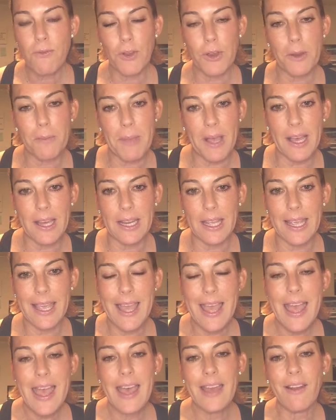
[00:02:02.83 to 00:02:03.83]
for your body,
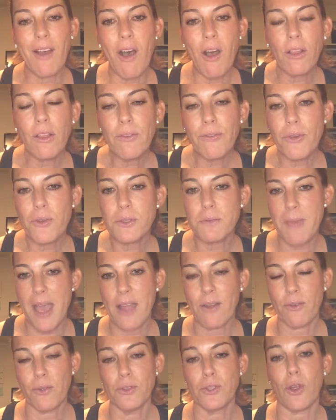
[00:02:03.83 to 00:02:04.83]
and all of those
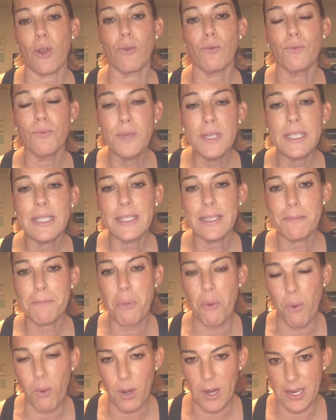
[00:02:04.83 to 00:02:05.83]
macros are really
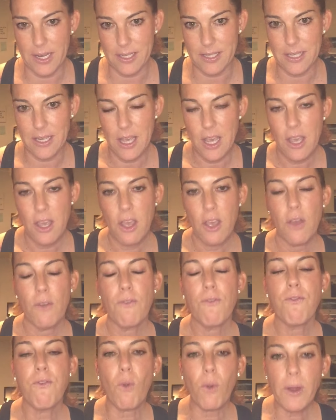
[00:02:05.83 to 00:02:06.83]
important
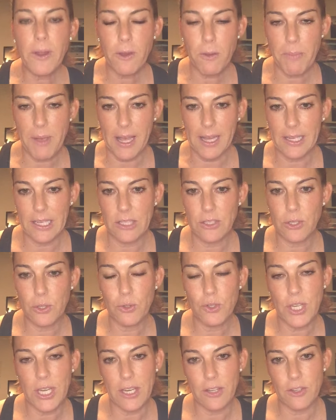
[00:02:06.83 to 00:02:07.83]
for your body to
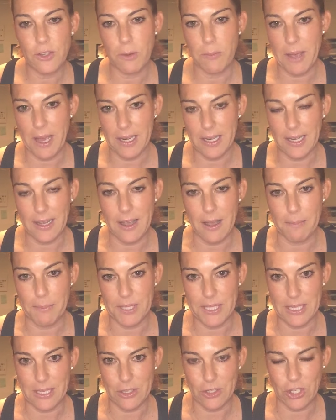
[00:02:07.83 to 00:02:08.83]
change your body
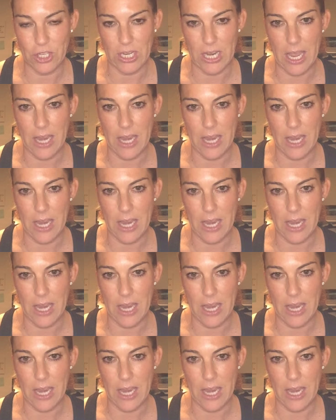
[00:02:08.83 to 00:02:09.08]
composition.